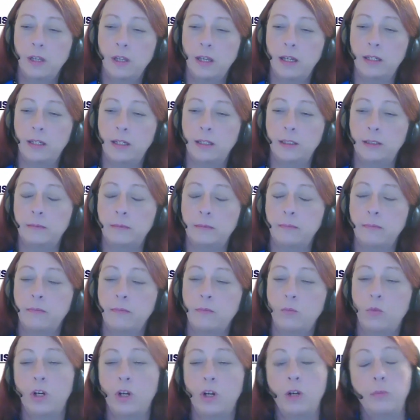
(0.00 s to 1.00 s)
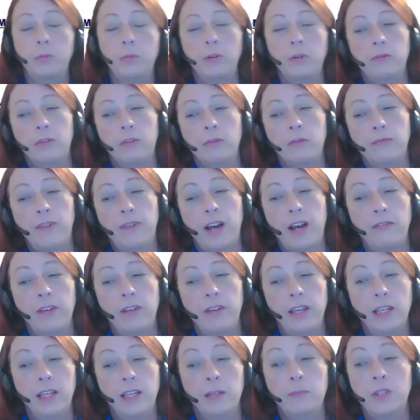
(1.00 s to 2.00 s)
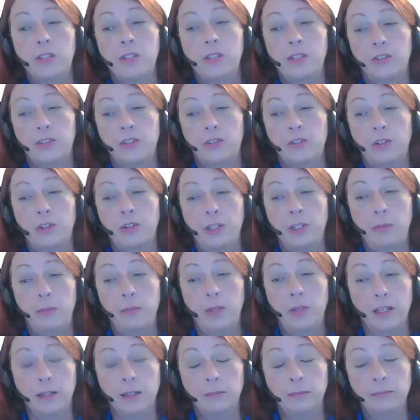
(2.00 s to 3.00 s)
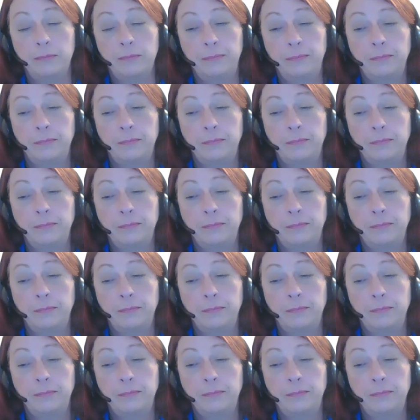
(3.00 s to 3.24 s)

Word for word: Um, we're open from 5 a.m. to 6:30 p.m.